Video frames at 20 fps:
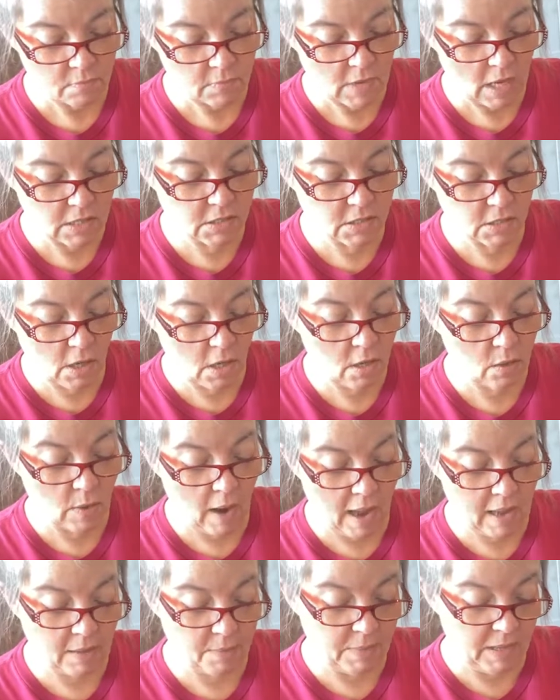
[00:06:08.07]
So I
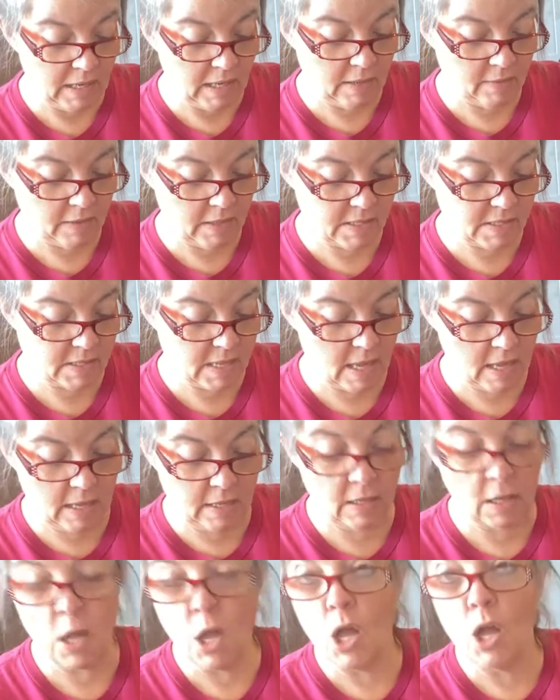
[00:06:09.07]
immediately said,
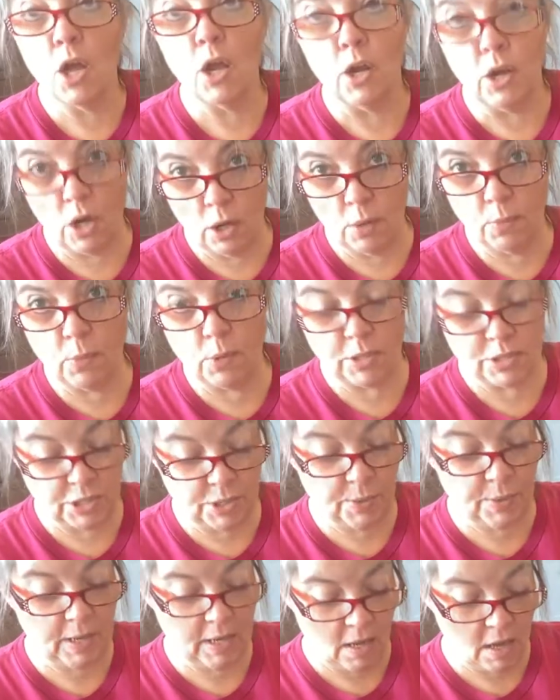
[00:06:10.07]
no more
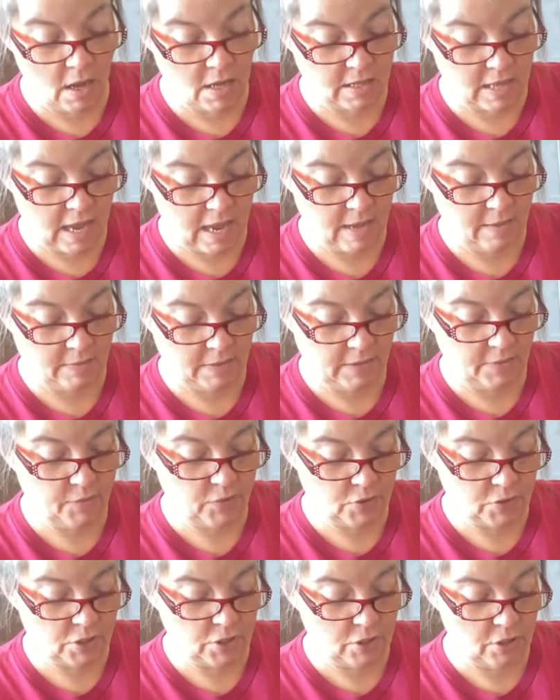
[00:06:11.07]
doing it on the island for
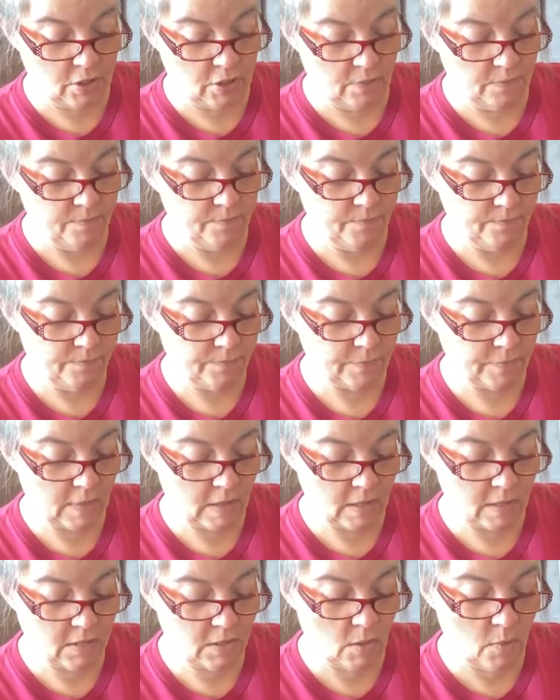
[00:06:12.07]
sure.
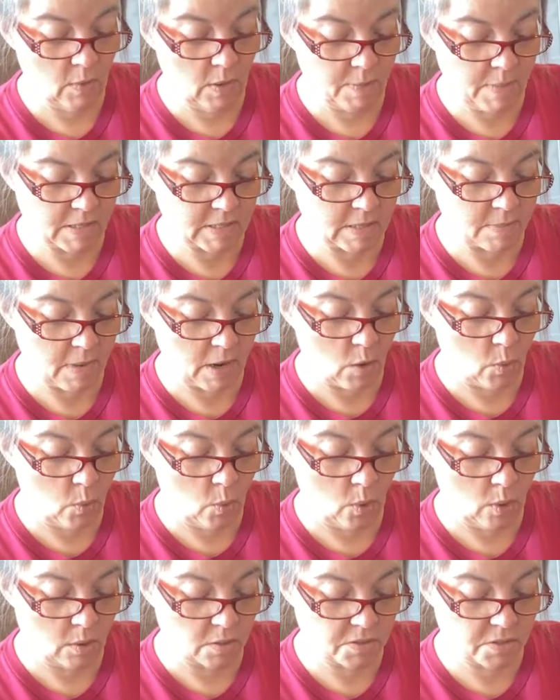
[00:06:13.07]
Don't want to mess up my
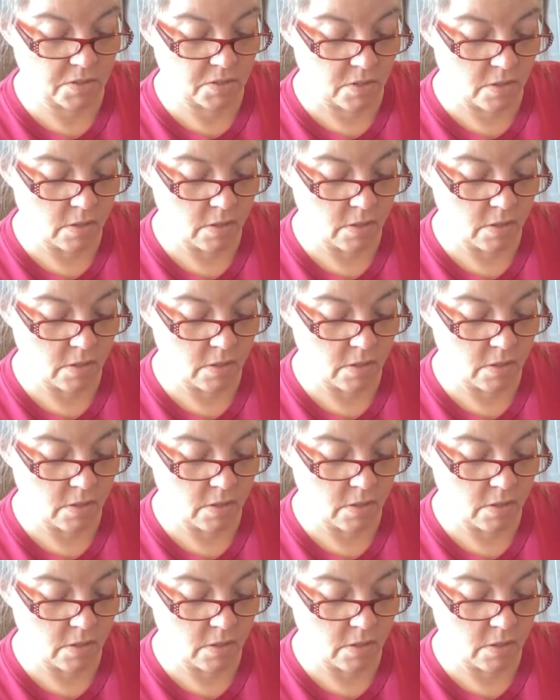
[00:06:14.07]
quartz.